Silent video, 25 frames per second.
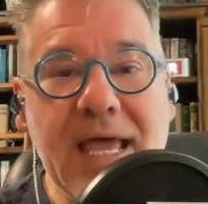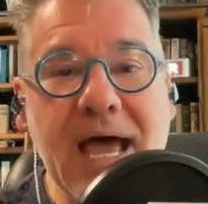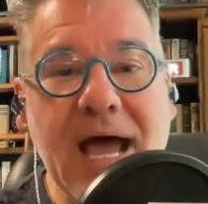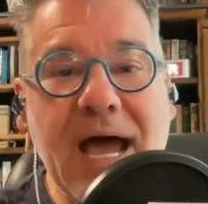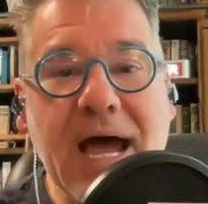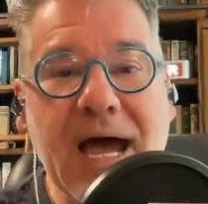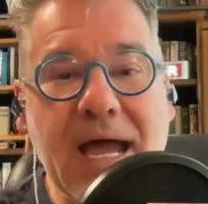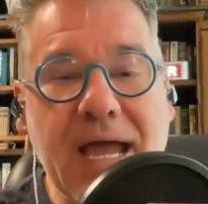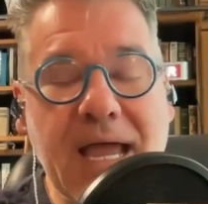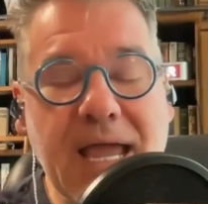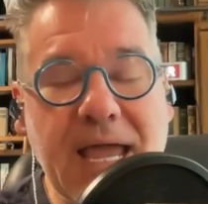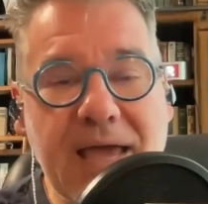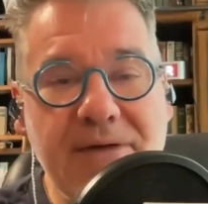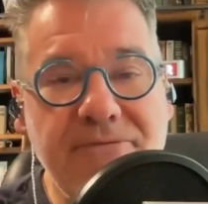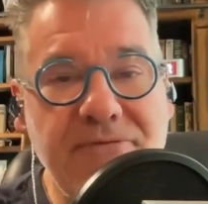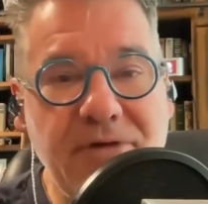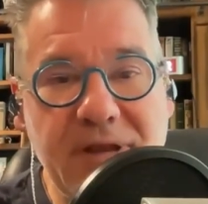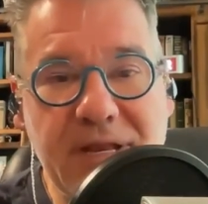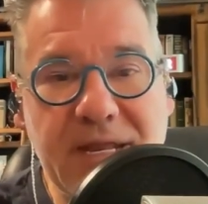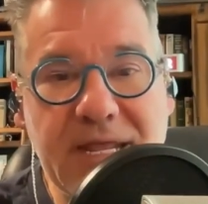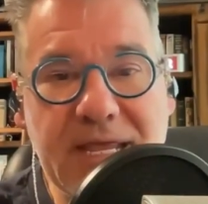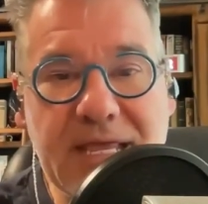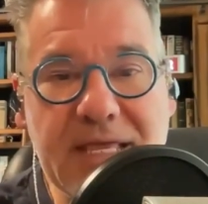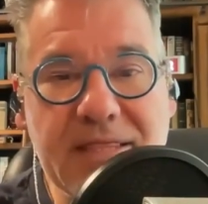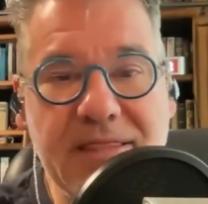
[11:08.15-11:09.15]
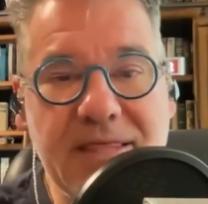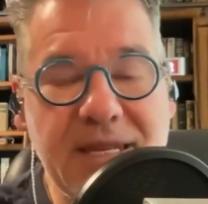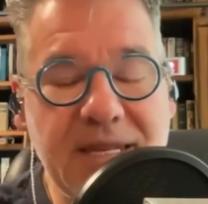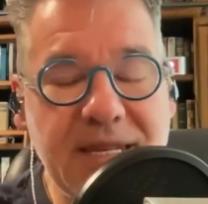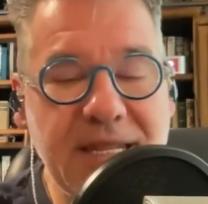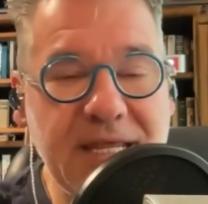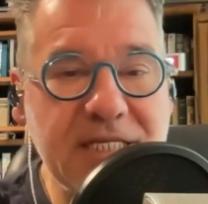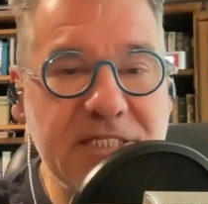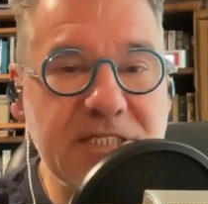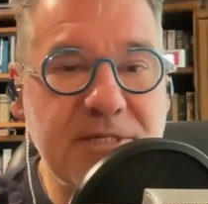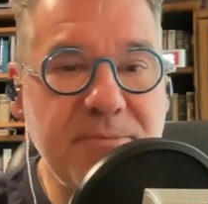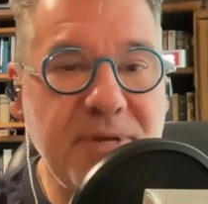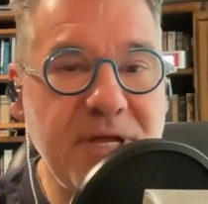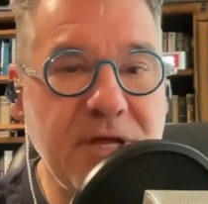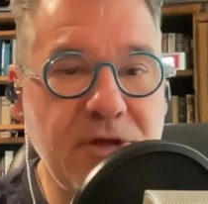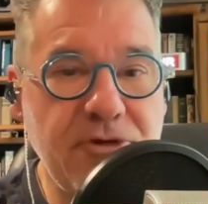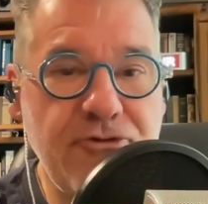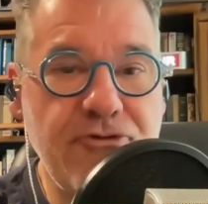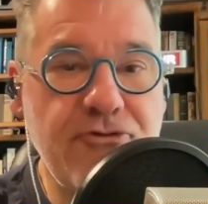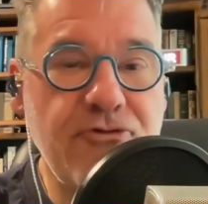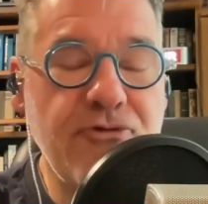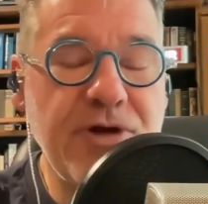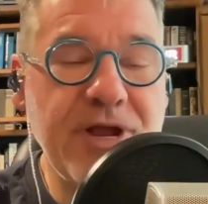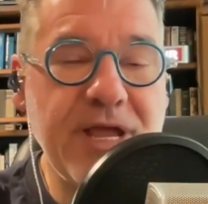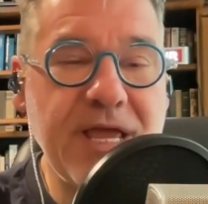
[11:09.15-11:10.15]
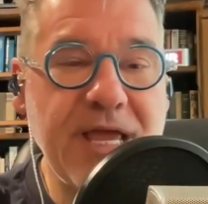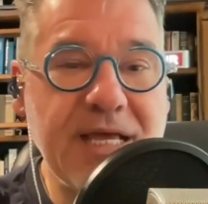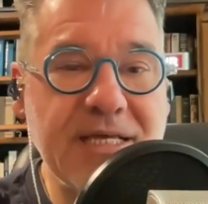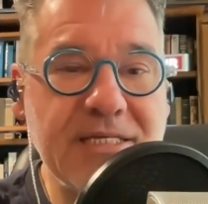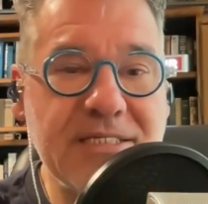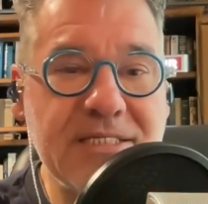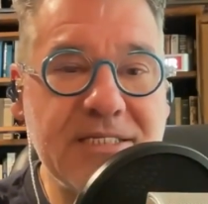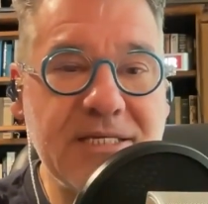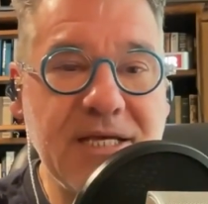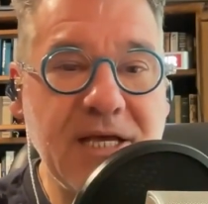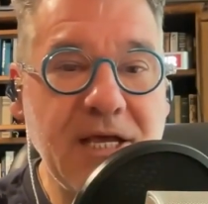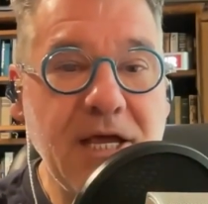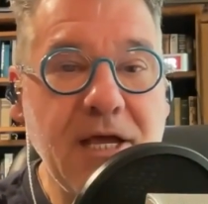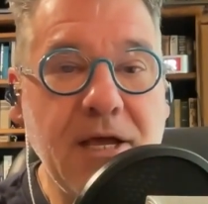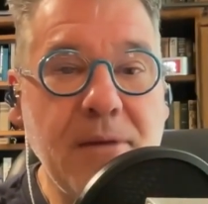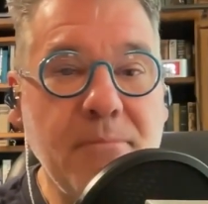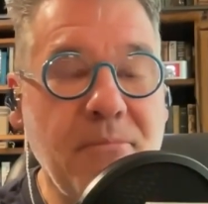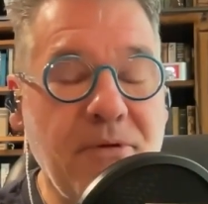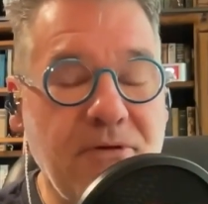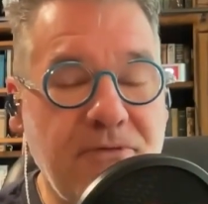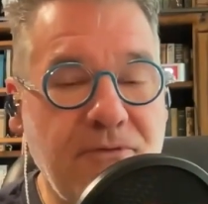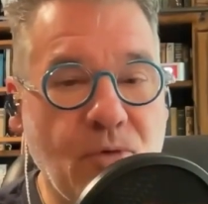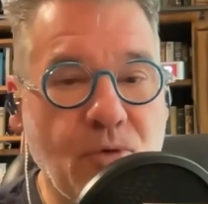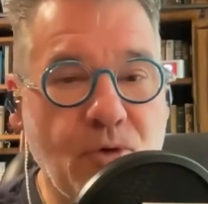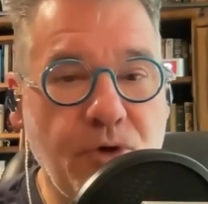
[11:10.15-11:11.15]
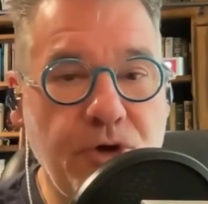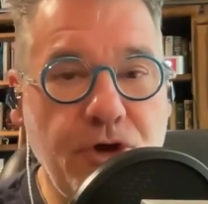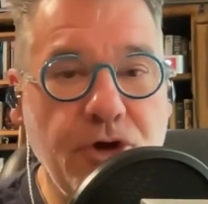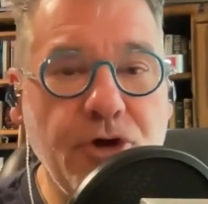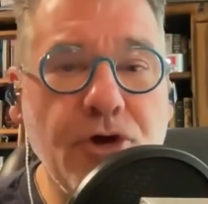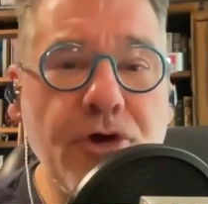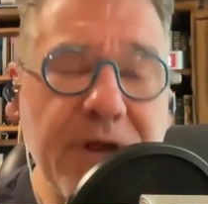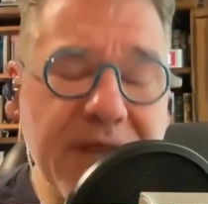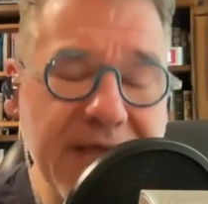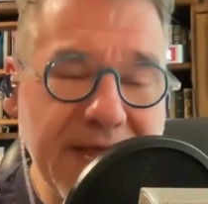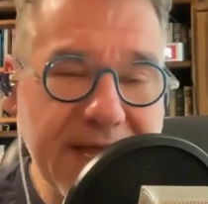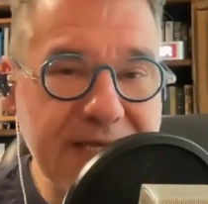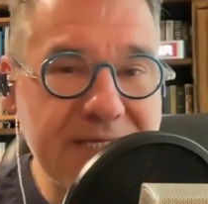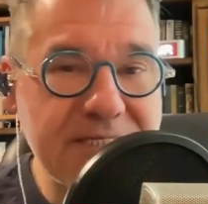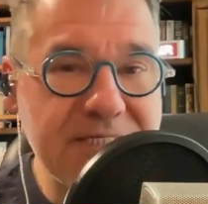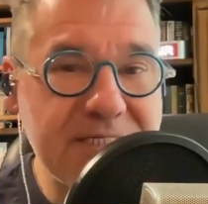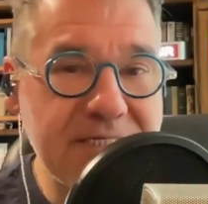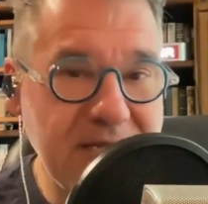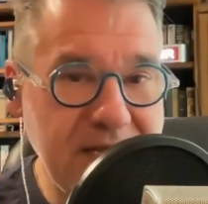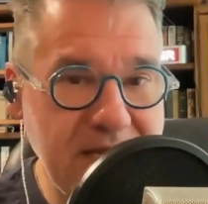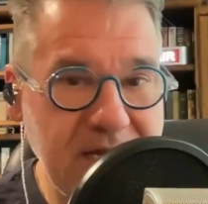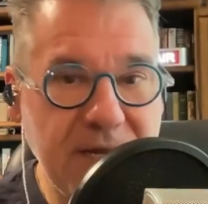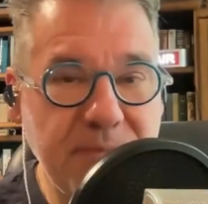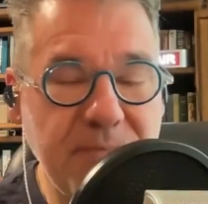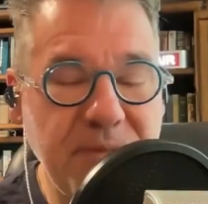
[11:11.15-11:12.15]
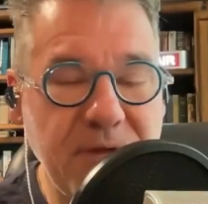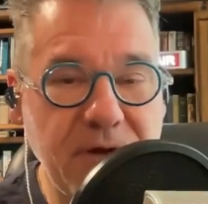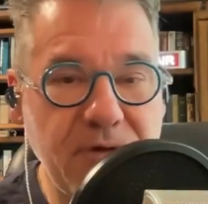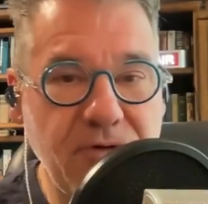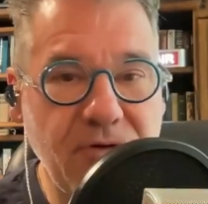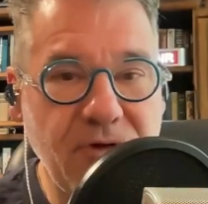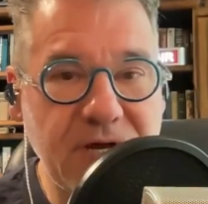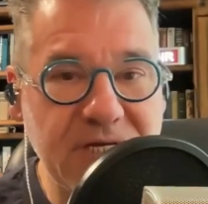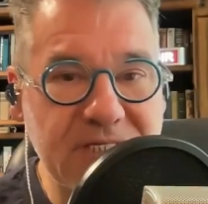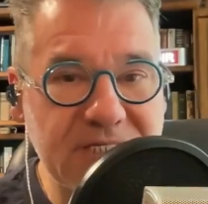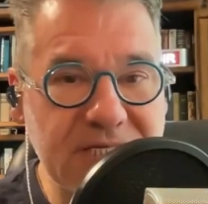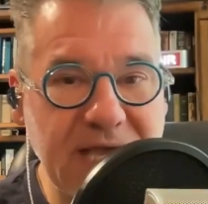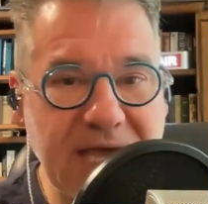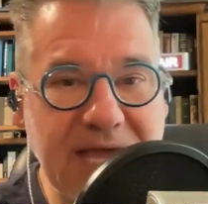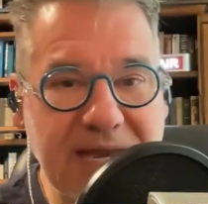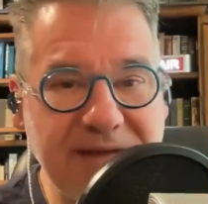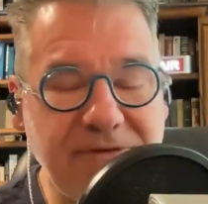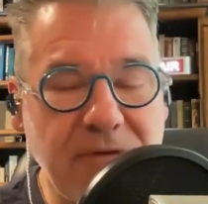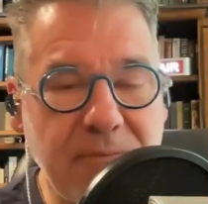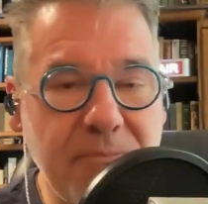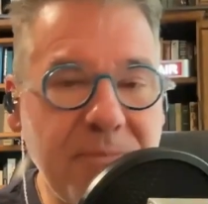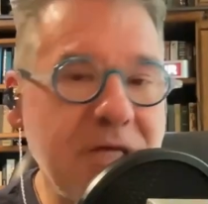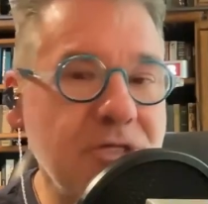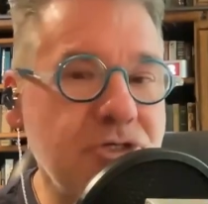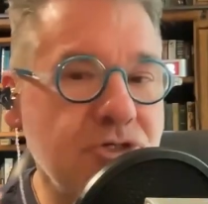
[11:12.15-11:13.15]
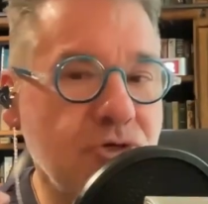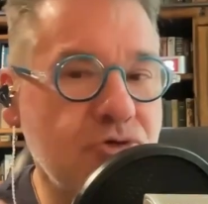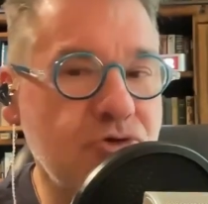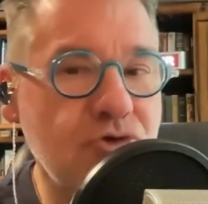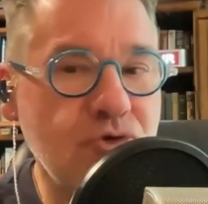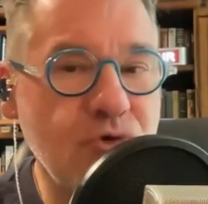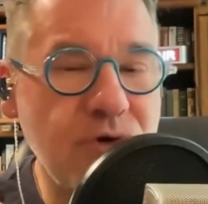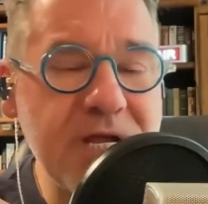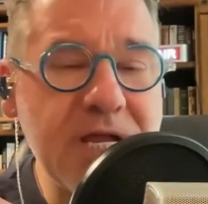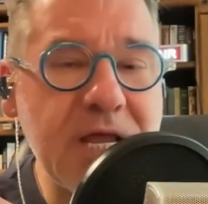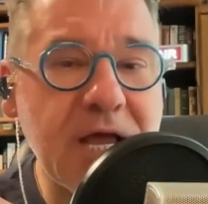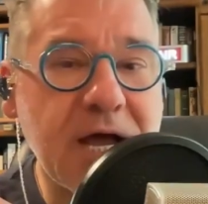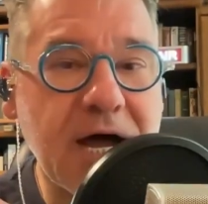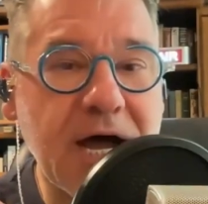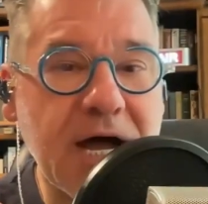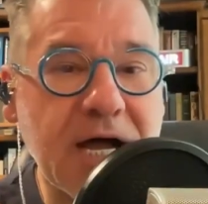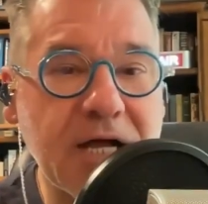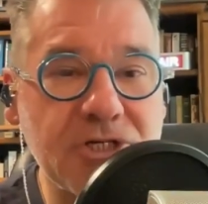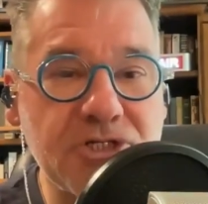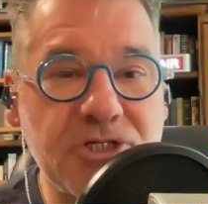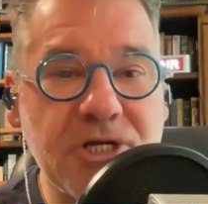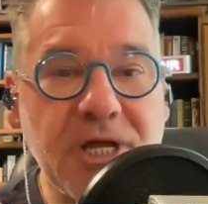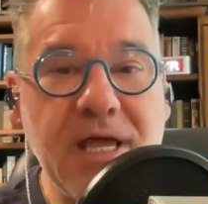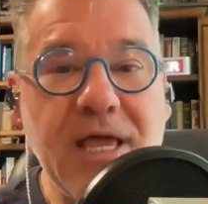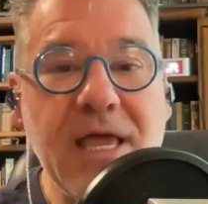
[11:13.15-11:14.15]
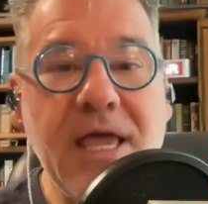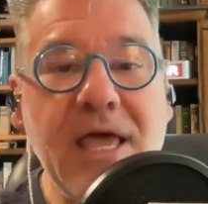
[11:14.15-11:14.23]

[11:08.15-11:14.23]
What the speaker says: I have a need that needs to be addressed before your needs need to be addressed, kind of a mental triage,